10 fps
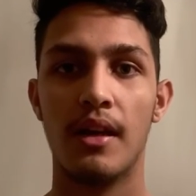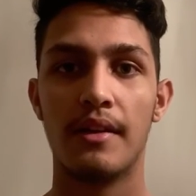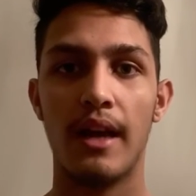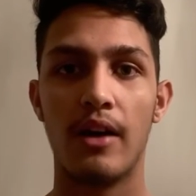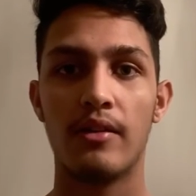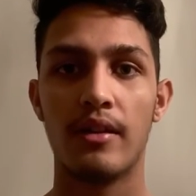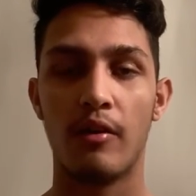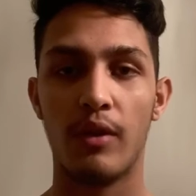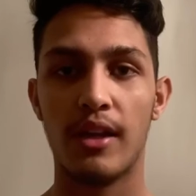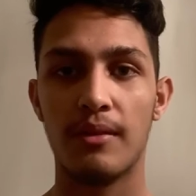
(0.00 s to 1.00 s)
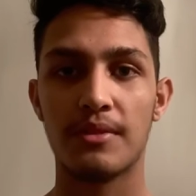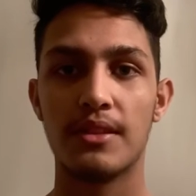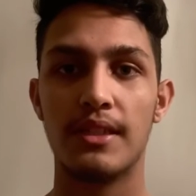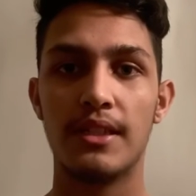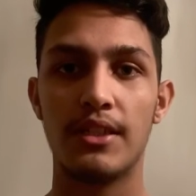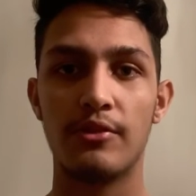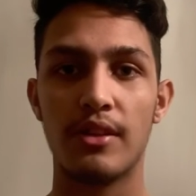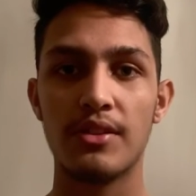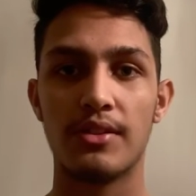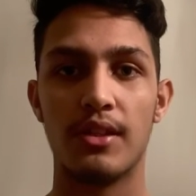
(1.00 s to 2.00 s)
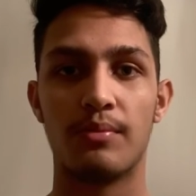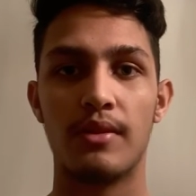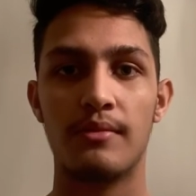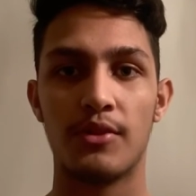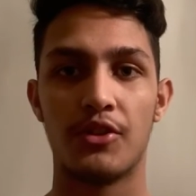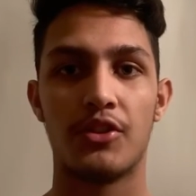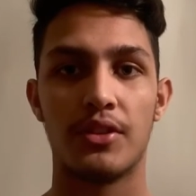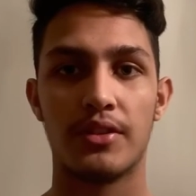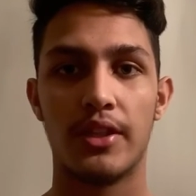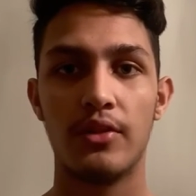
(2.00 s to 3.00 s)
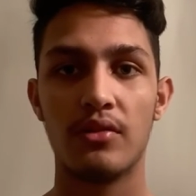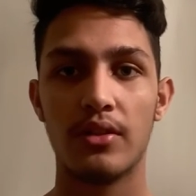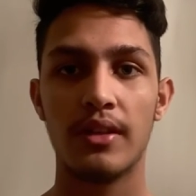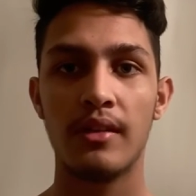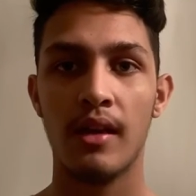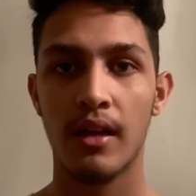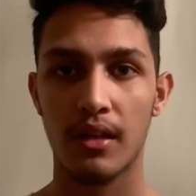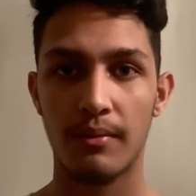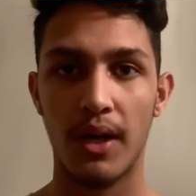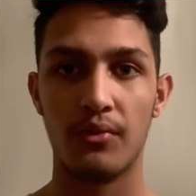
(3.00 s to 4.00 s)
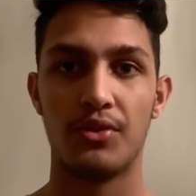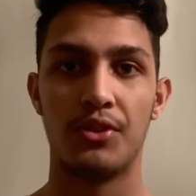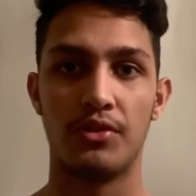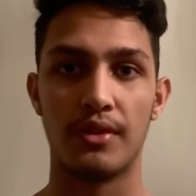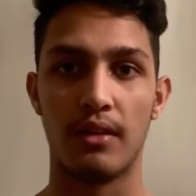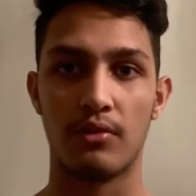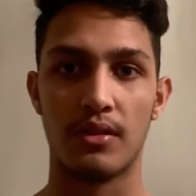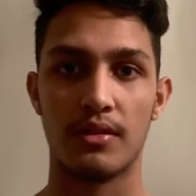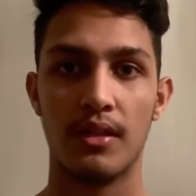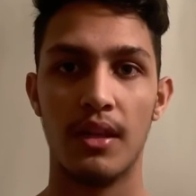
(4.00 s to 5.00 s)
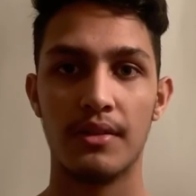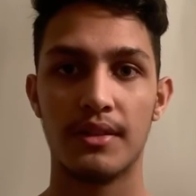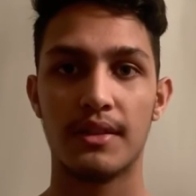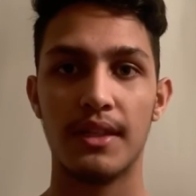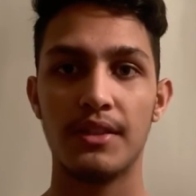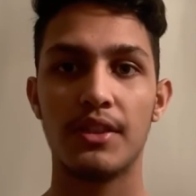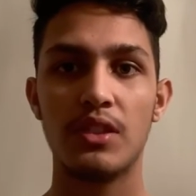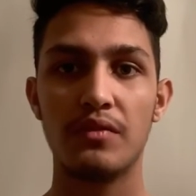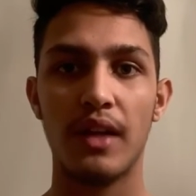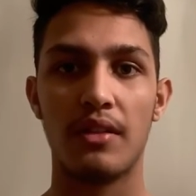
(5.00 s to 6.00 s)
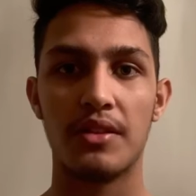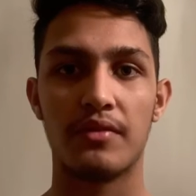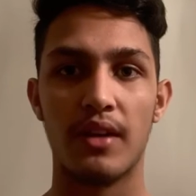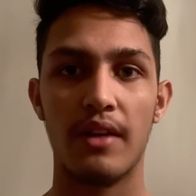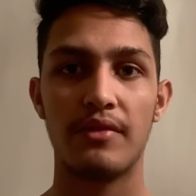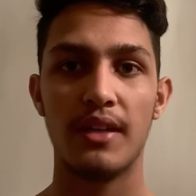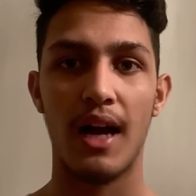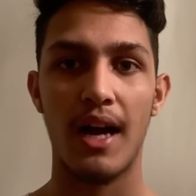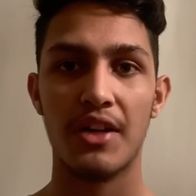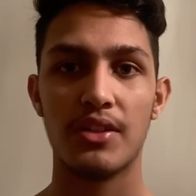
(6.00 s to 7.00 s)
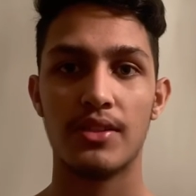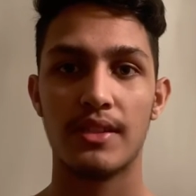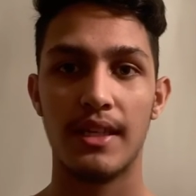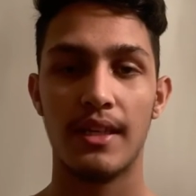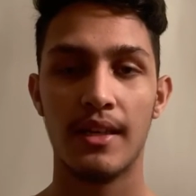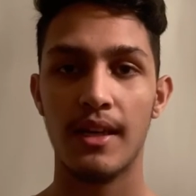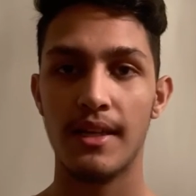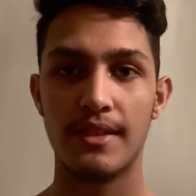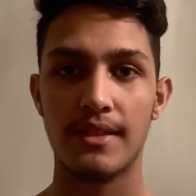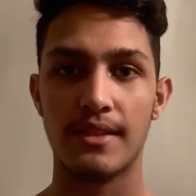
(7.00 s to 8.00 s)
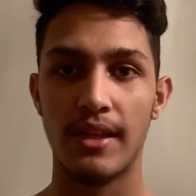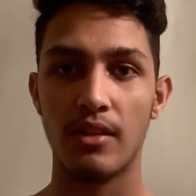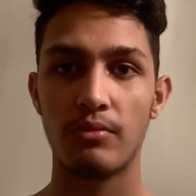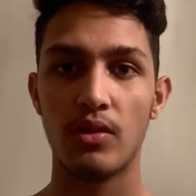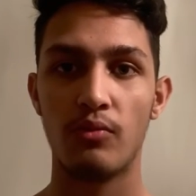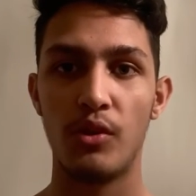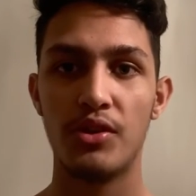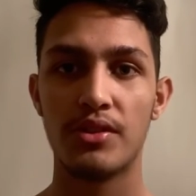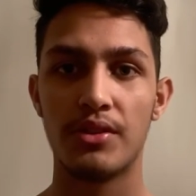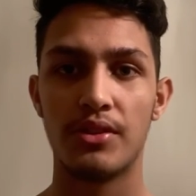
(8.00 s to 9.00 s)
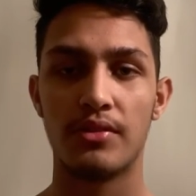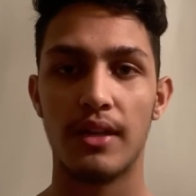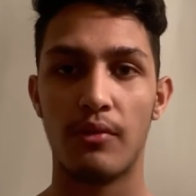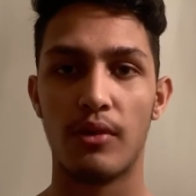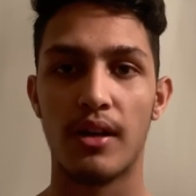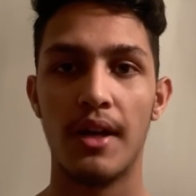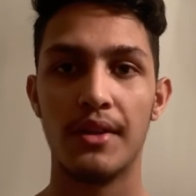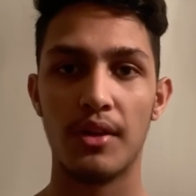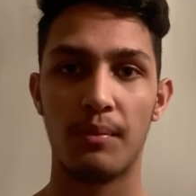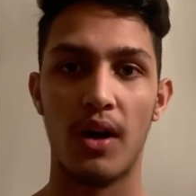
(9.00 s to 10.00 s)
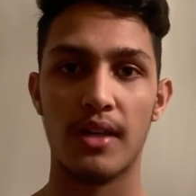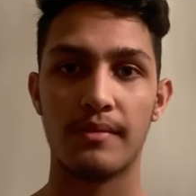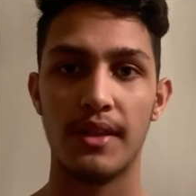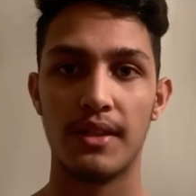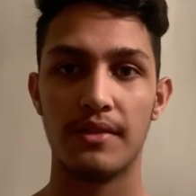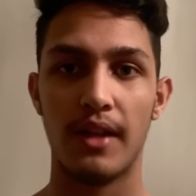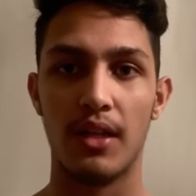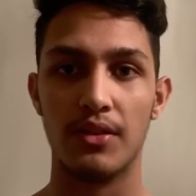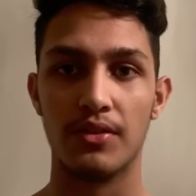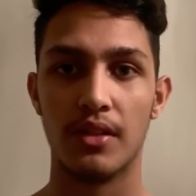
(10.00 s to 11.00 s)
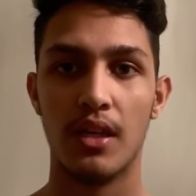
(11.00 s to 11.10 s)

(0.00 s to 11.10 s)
Now, when it comes to DQNs, they're pretty much just Q-learning combined with neural networks. Since getting the Q values for every action state isn't scalable, we use a neural network to approximate these values.